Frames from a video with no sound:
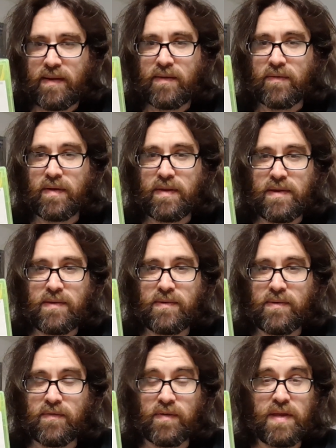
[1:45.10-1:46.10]
Really
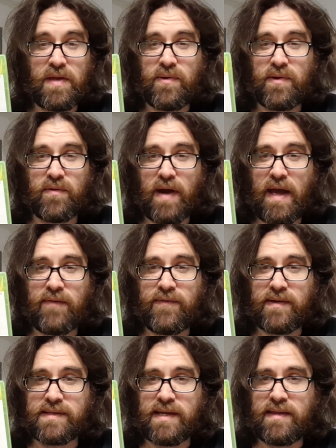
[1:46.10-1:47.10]
cool, really good
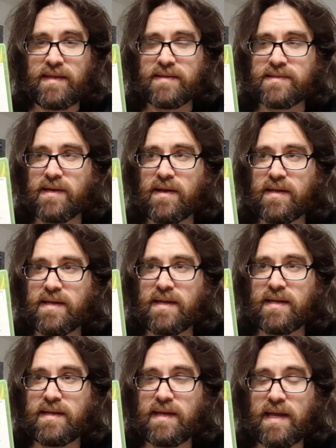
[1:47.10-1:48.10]
graphics. I think it's all
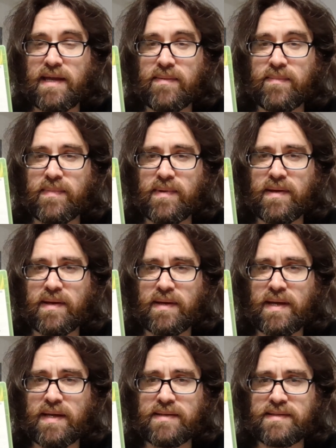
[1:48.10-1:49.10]
in-game
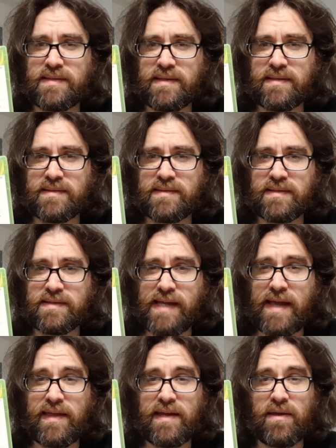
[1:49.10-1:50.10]
cutscenes in
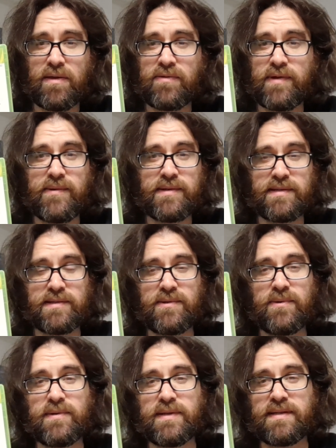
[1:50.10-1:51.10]
Silent Hill 3, which is
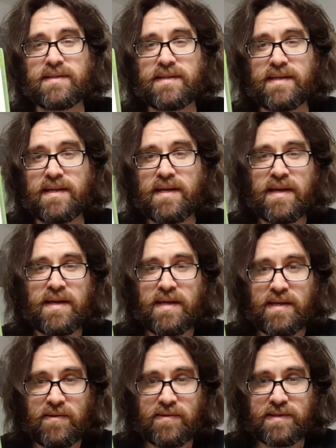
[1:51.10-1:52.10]
cool to see.
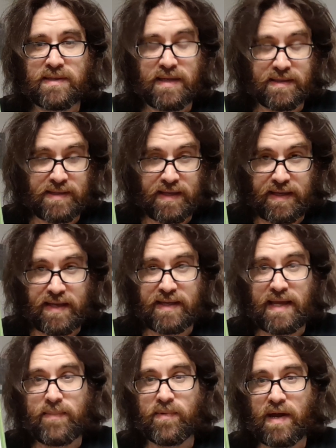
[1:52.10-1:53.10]
Usually it's like
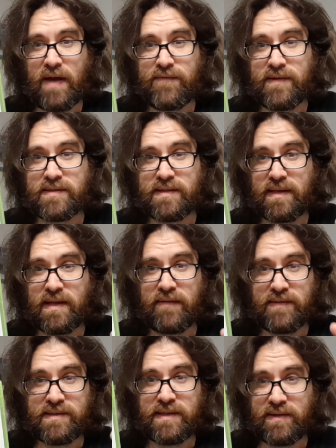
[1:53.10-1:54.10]
in-game graphics, and then all
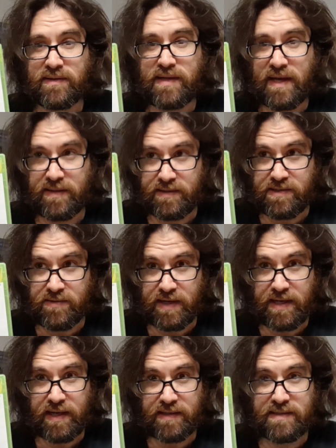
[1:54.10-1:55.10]
of a sudden it'll cut to a
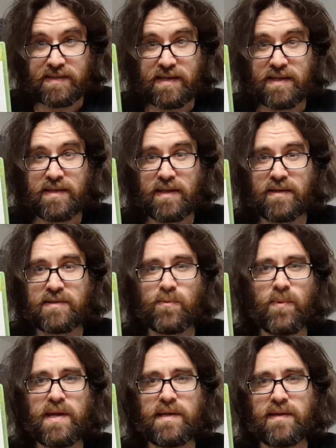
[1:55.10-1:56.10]
cutscene that looks
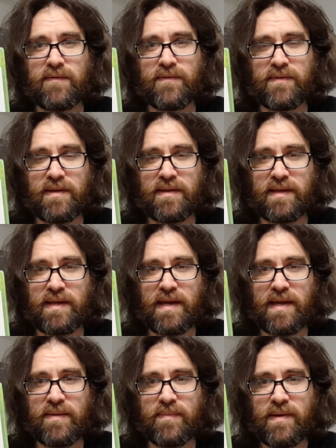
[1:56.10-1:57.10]
way different than the
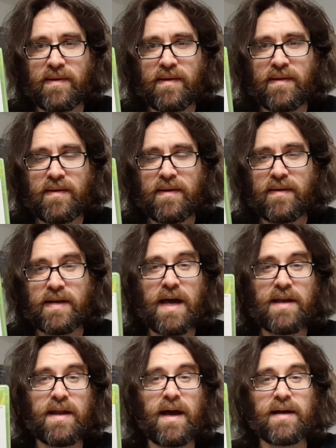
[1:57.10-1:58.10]
game.
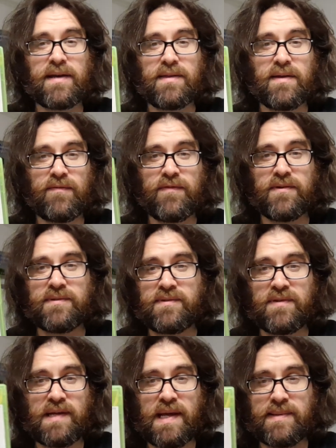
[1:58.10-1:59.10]
Not knocking the first
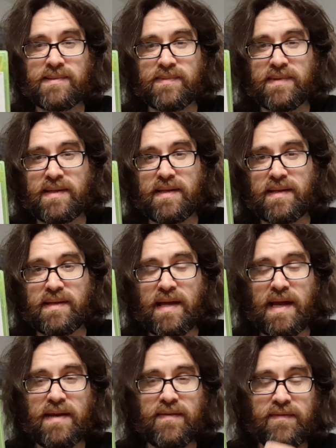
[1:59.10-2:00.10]
two games, but it kind